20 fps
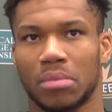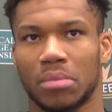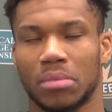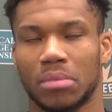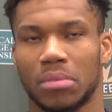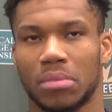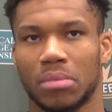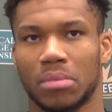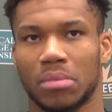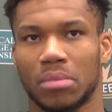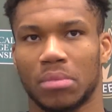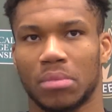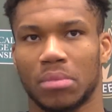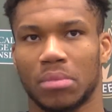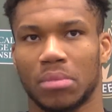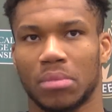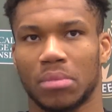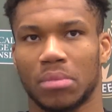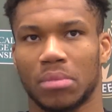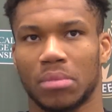being able to
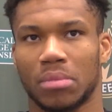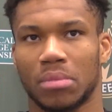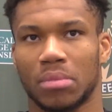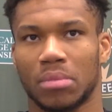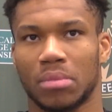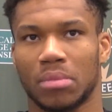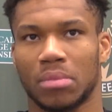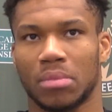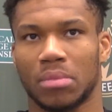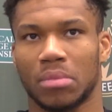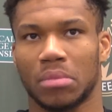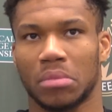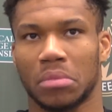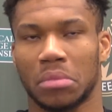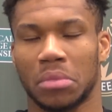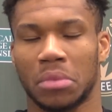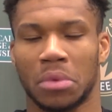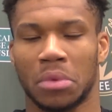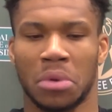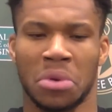control the game a little bit
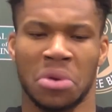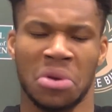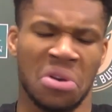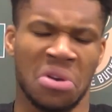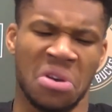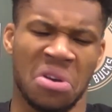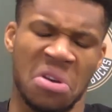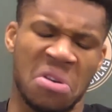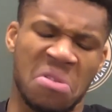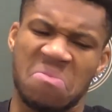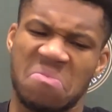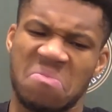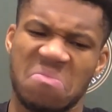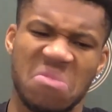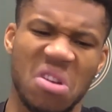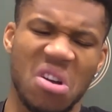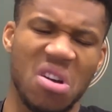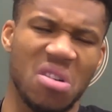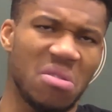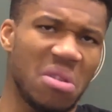more?
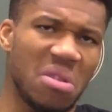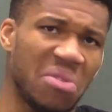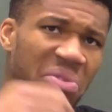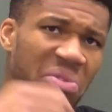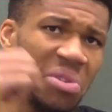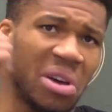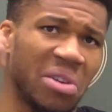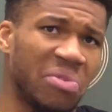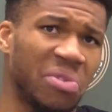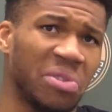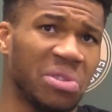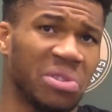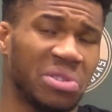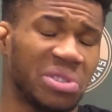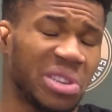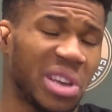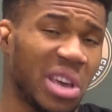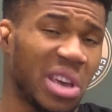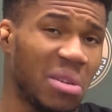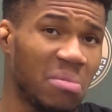No, I feel I feel the
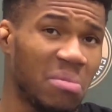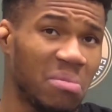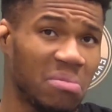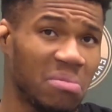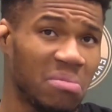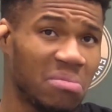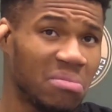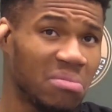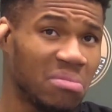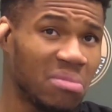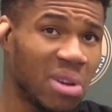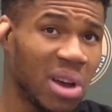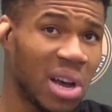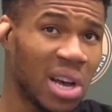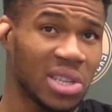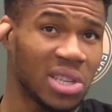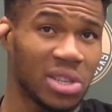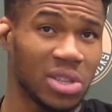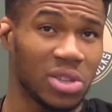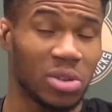same.
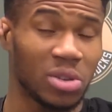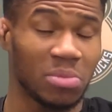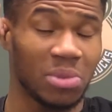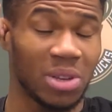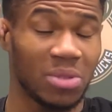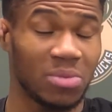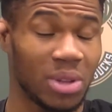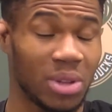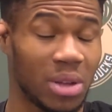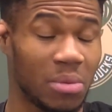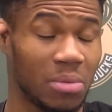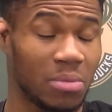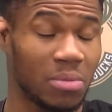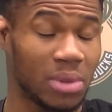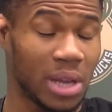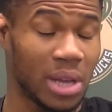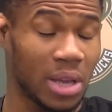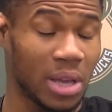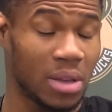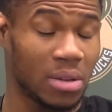Actually, sometimes when I
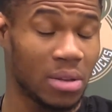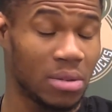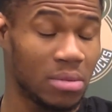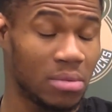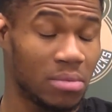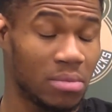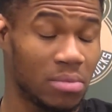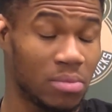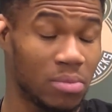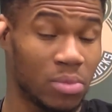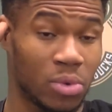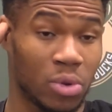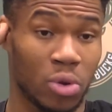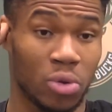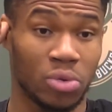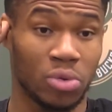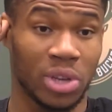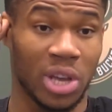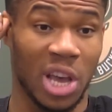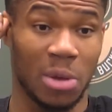like
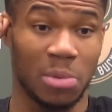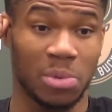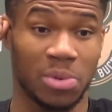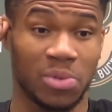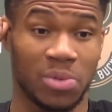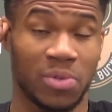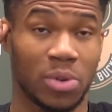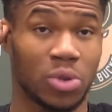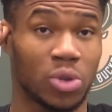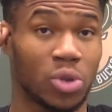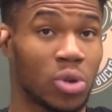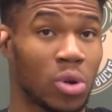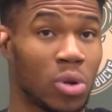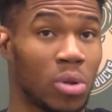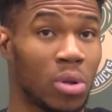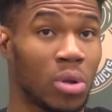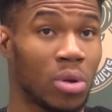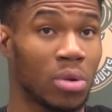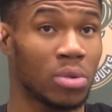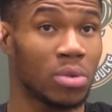those games feel so
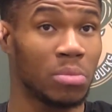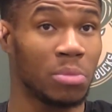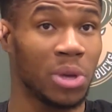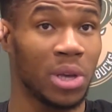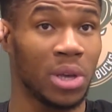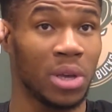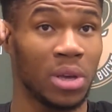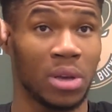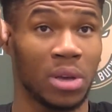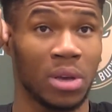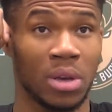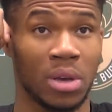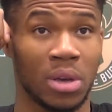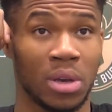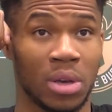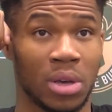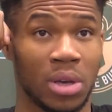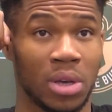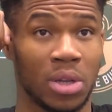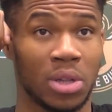long to me,
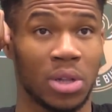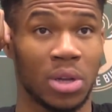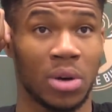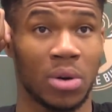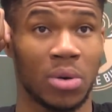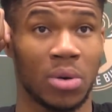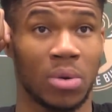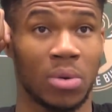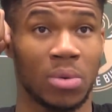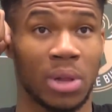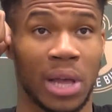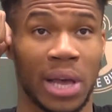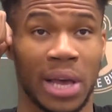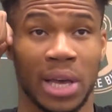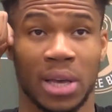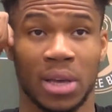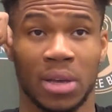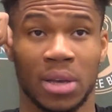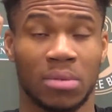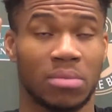you know,
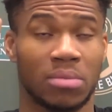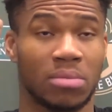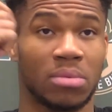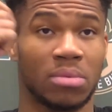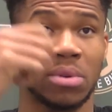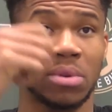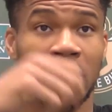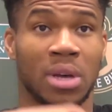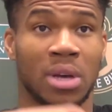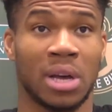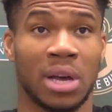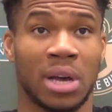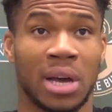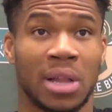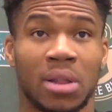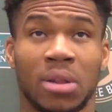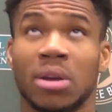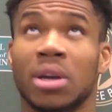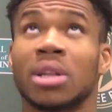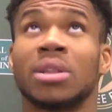like I
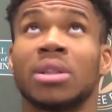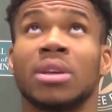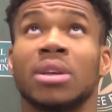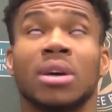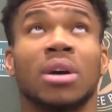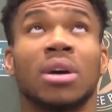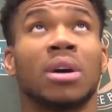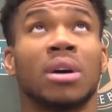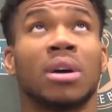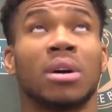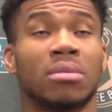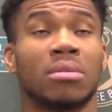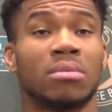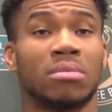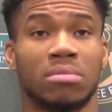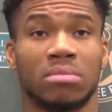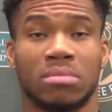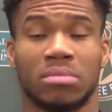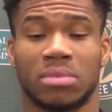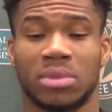look at the uh,
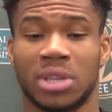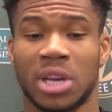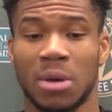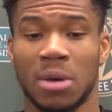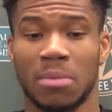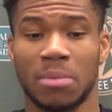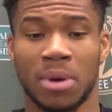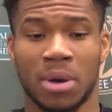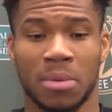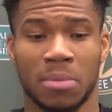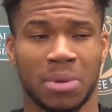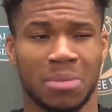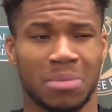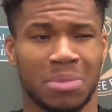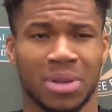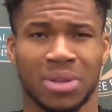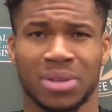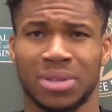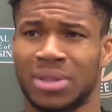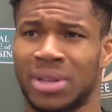time up, I'm
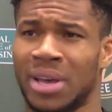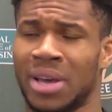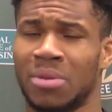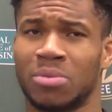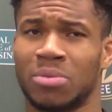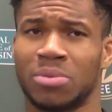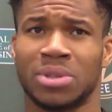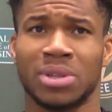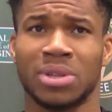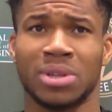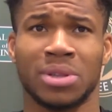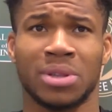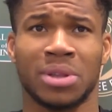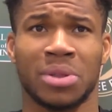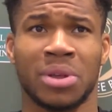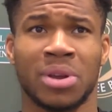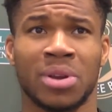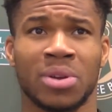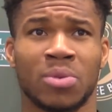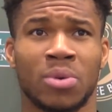like, damn, I'm still in the
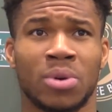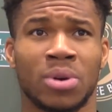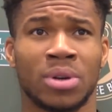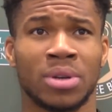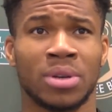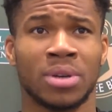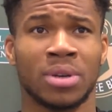third quarter